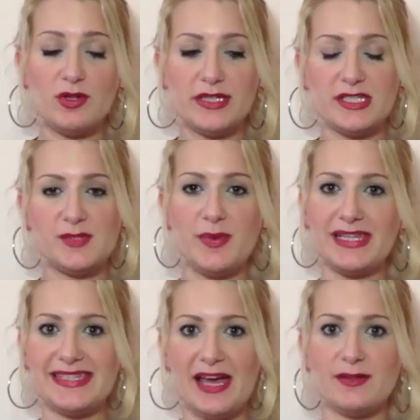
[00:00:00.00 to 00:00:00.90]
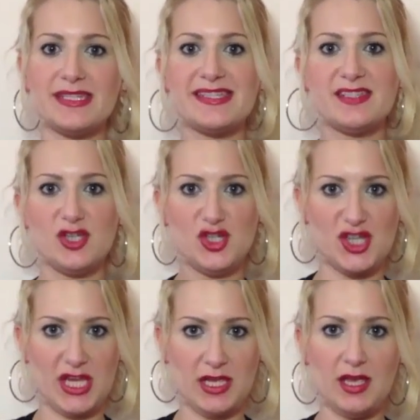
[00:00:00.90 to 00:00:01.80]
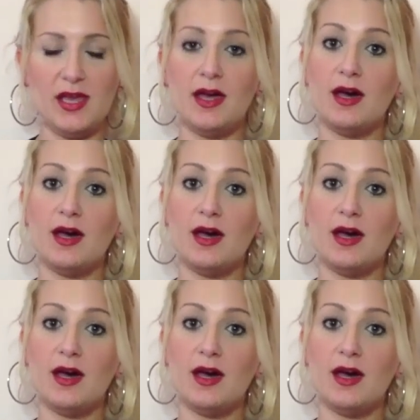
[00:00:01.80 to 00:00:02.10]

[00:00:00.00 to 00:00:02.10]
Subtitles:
it is spelled out as G.